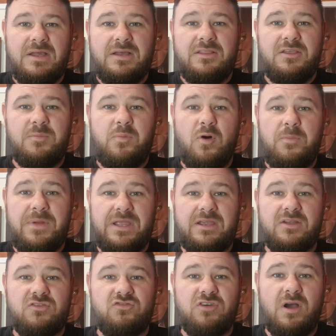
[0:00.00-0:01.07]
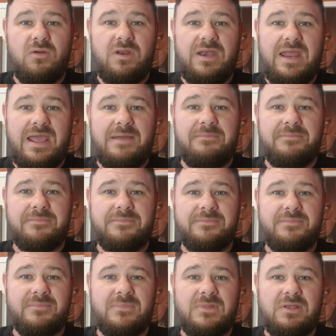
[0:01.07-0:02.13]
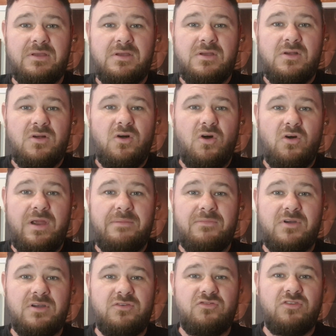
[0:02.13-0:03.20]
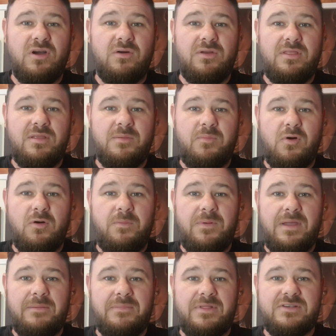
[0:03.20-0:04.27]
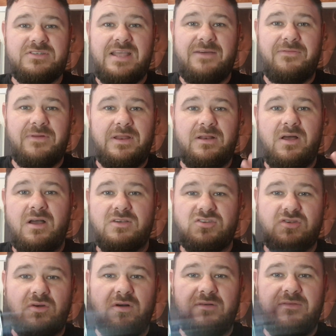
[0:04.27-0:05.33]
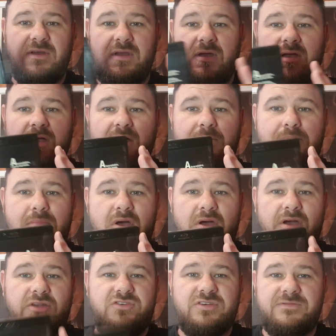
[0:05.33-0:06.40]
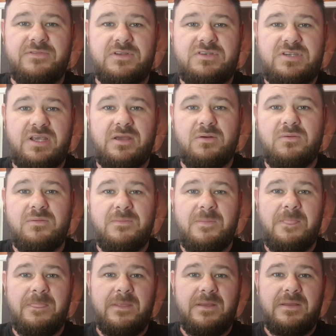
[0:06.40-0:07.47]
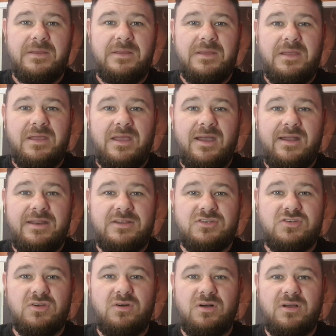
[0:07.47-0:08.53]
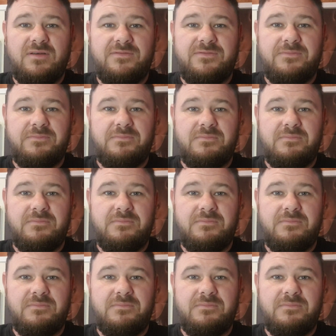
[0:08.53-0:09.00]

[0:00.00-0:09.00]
the puppet controlling him or him controlling the puppet, but there's definitely like sort of a merge of the two, and it sort of